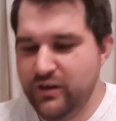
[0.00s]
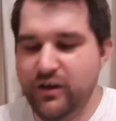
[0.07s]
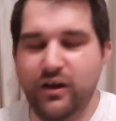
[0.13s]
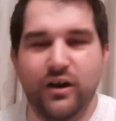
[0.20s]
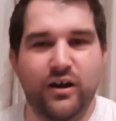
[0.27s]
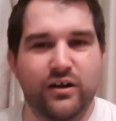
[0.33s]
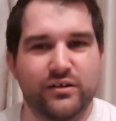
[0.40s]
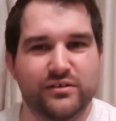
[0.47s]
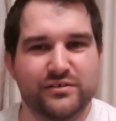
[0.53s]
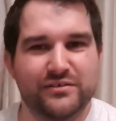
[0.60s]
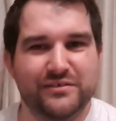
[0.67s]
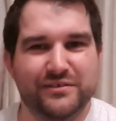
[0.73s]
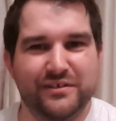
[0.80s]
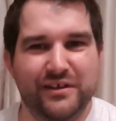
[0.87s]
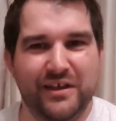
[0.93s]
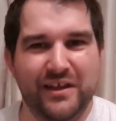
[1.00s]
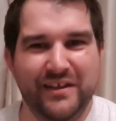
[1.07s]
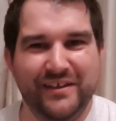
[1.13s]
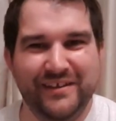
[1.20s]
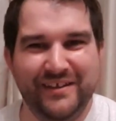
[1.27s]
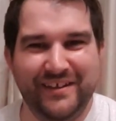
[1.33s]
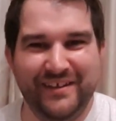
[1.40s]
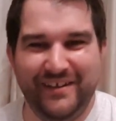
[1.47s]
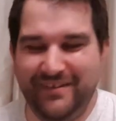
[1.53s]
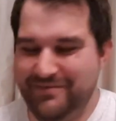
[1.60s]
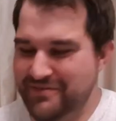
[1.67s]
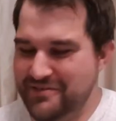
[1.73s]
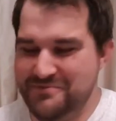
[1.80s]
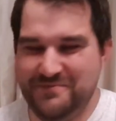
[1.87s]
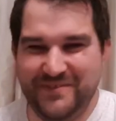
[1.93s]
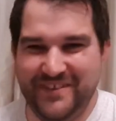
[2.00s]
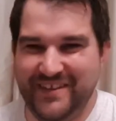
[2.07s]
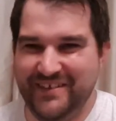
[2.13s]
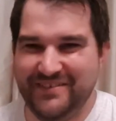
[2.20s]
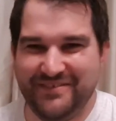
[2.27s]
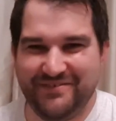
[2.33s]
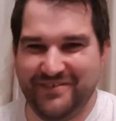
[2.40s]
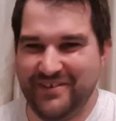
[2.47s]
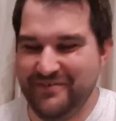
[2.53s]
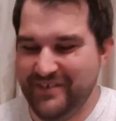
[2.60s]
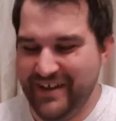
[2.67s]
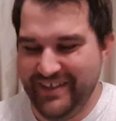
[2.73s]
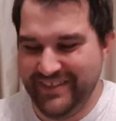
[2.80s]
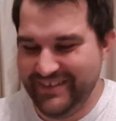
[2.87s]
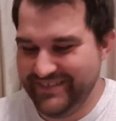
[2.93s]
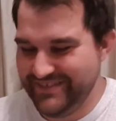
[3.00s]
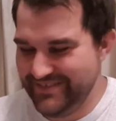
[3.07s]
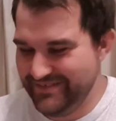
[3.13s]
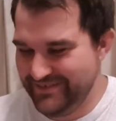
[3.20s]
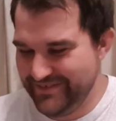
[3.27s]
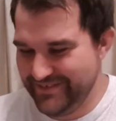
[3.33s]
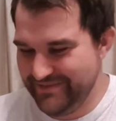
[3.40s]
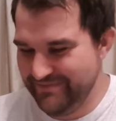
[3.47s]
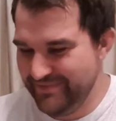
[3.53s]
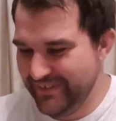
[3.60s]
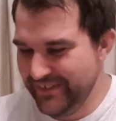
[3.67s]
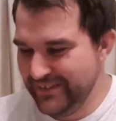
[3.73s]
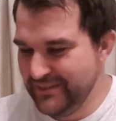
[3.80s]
Oh, I've opened it the right way. This is awesome.